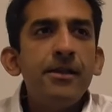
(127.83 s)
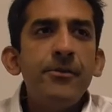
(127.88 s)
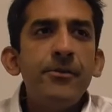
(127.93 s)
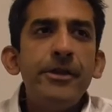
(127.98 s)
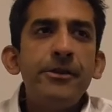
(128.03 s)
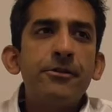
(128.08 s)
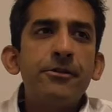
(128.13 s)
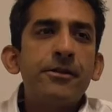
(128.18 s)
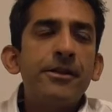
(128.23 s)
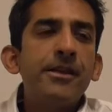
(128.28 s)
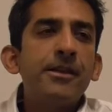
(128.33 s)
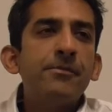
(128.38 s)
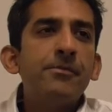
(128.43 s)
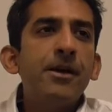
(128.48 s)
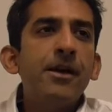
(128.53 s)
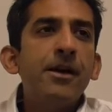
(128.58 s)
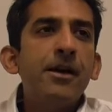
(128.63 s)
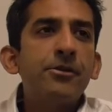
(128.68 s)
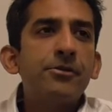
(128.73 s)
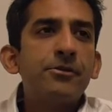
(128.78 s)
We need to think
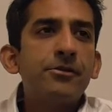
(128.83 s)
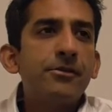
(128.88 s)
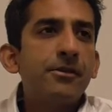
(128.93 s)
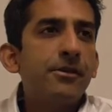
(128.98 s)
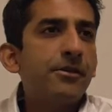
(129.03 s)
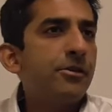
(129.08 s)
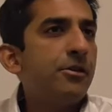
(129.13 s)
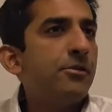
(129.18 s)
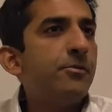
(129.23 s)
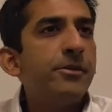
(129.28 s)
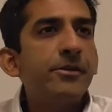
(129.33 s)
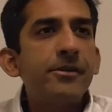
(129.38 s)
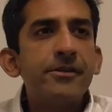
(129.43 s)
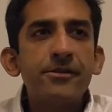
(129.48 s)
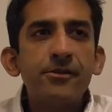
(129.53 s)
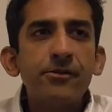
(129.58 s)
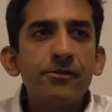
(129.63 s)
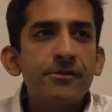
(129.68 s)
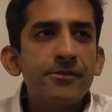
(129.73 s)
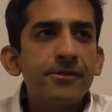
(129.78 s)
about human
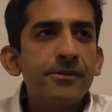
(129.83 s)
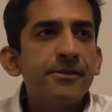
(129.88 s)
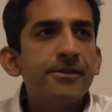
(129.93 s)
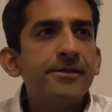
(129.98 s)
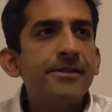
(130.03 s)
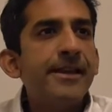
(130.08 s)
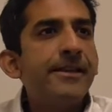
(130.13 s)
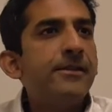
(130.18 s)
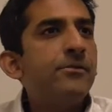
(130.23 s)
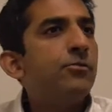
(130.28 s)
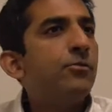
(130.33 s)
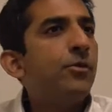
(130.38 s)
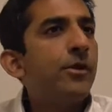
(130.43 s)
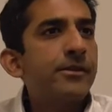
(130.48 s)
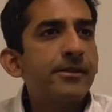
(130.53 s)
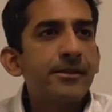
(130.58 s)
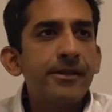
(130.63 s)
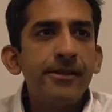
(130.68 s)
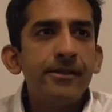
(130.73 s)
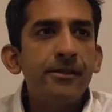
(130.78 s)
resources and
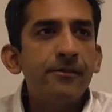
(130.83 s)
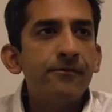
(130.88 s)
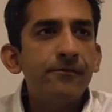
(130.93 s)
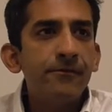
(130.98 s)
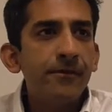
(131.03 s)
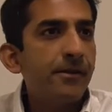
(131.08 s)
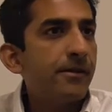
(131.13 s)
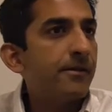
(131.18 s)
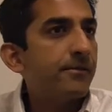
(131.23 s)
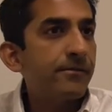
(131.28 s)
what kind of